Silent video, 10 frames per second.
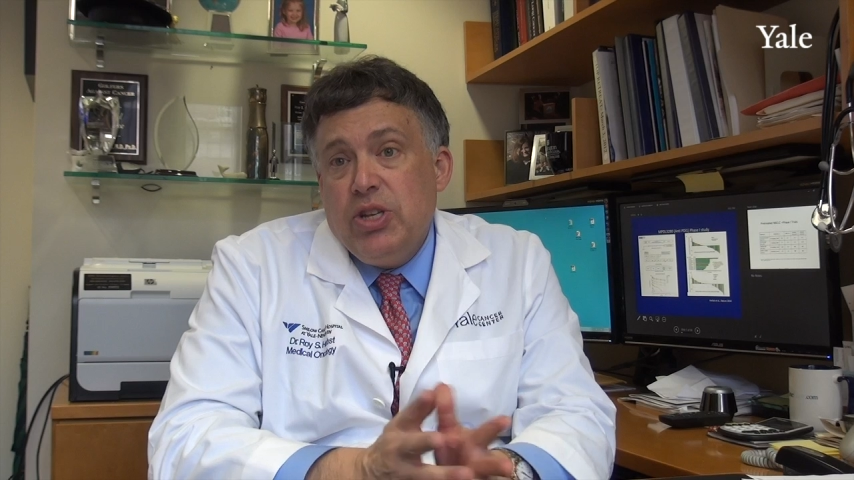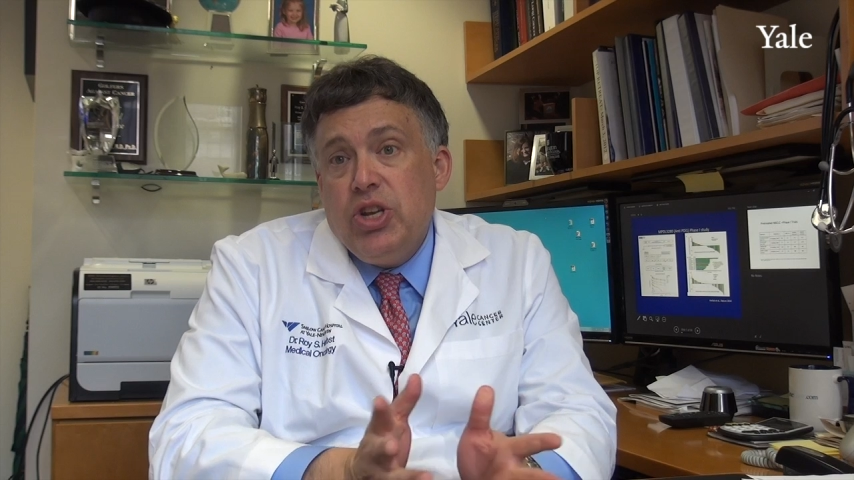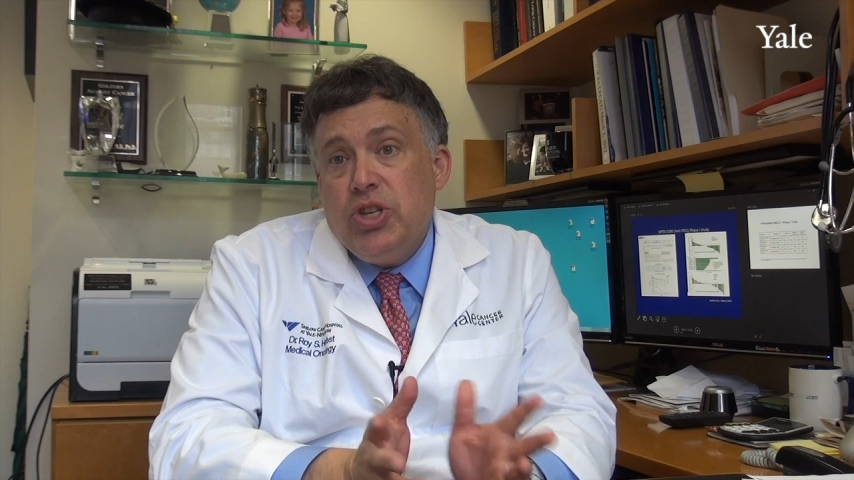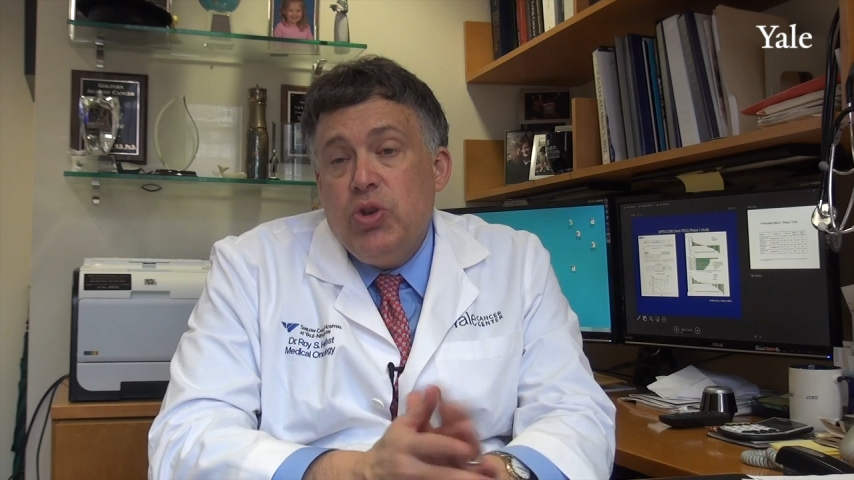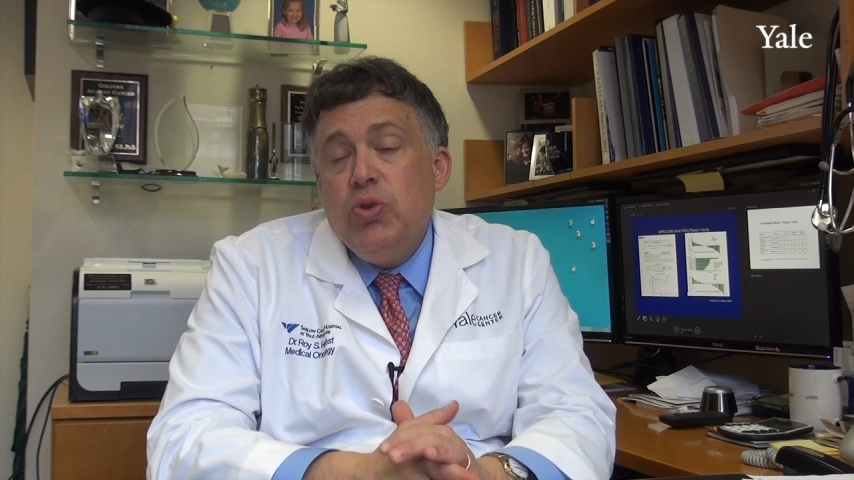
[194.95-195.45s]
It's
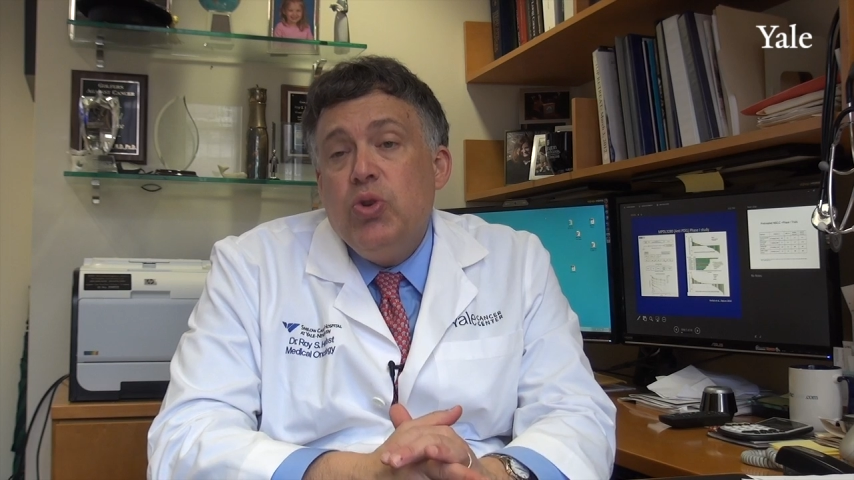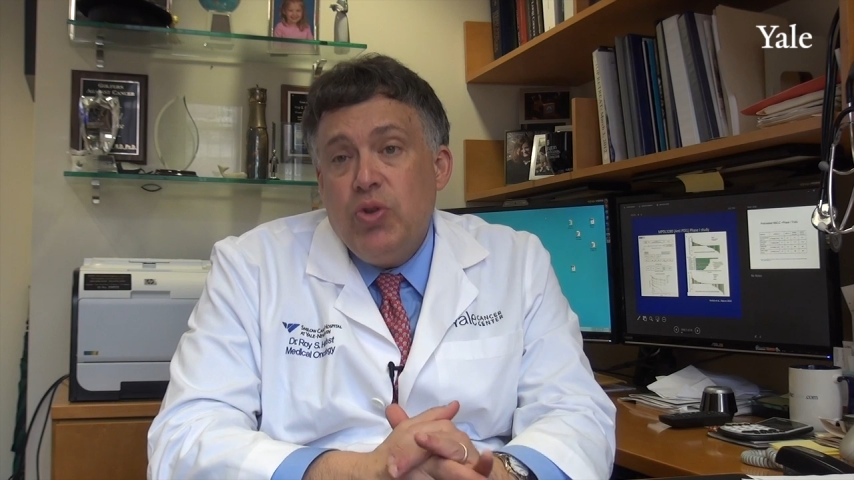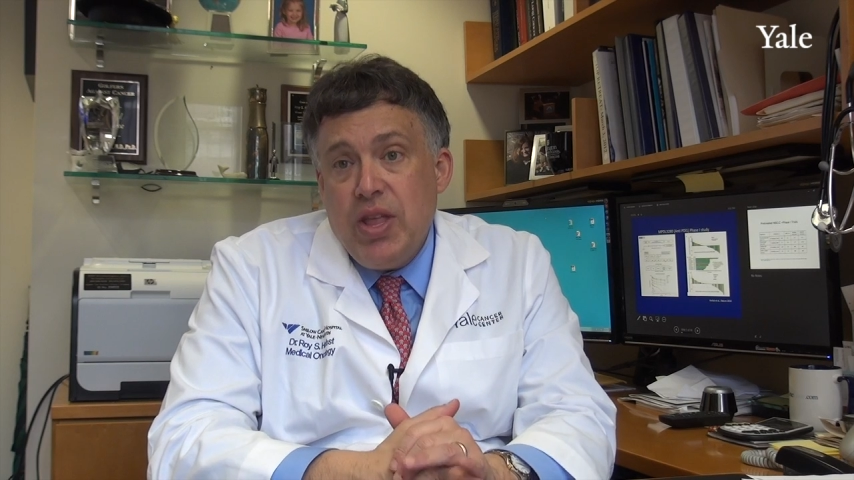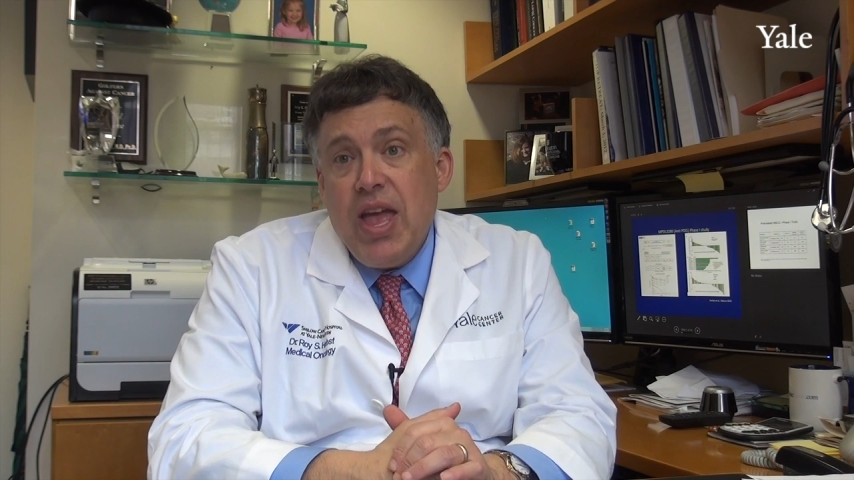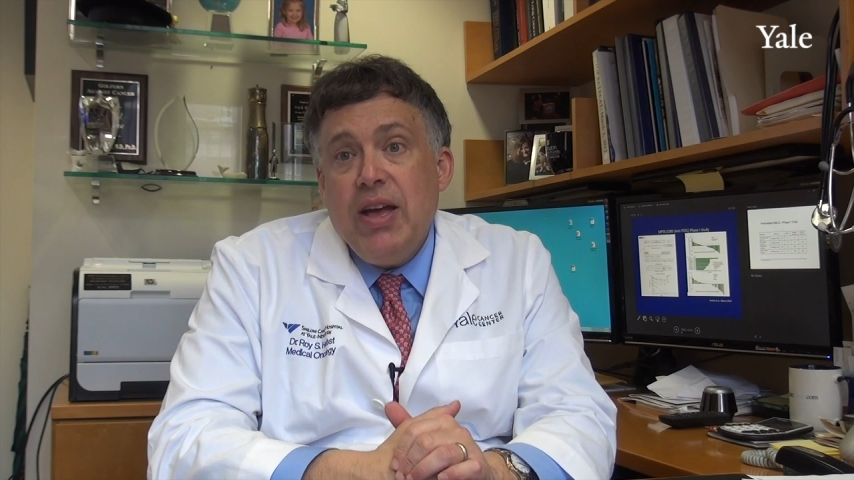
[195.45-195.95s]
just too
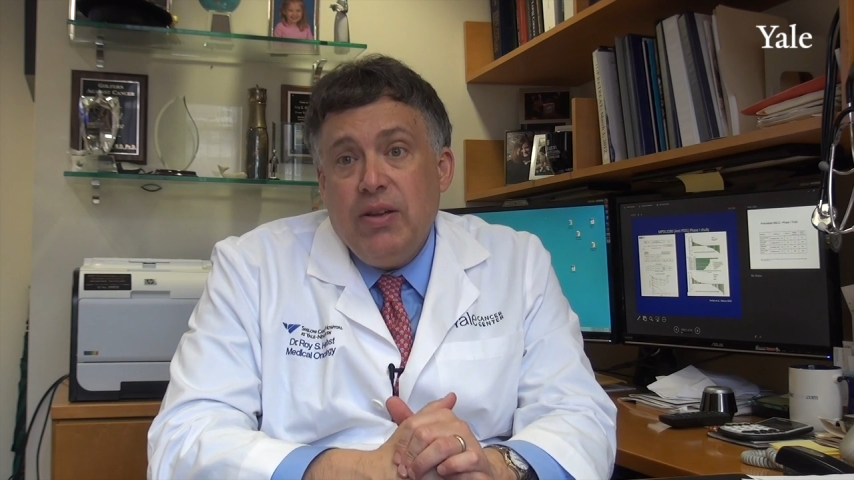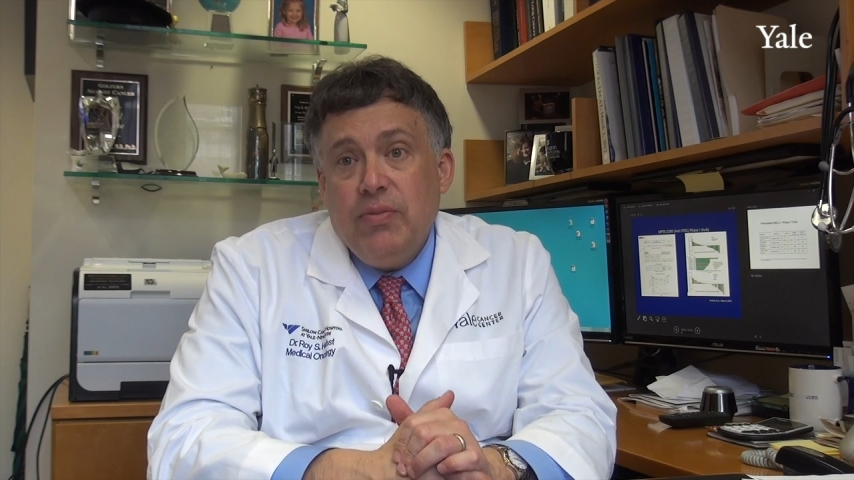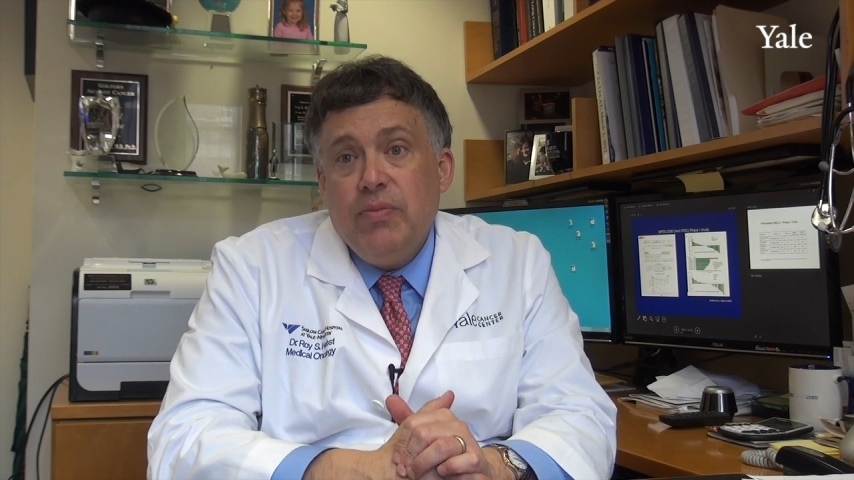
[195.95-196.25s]
soon to tell.